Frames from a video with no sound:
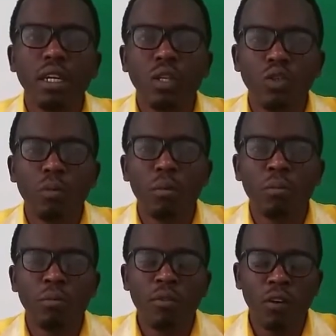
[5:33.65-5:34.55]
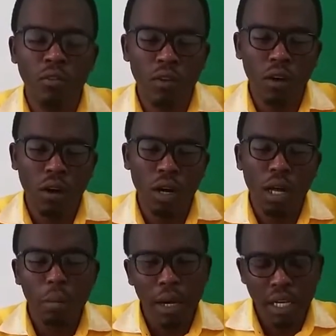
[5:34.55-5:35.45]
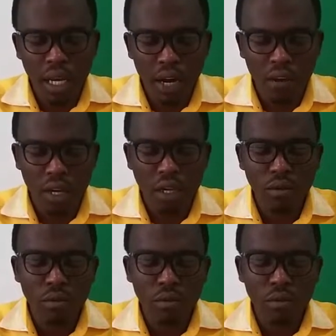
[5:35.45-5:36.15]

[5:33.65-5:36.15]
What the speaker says: a job of my career.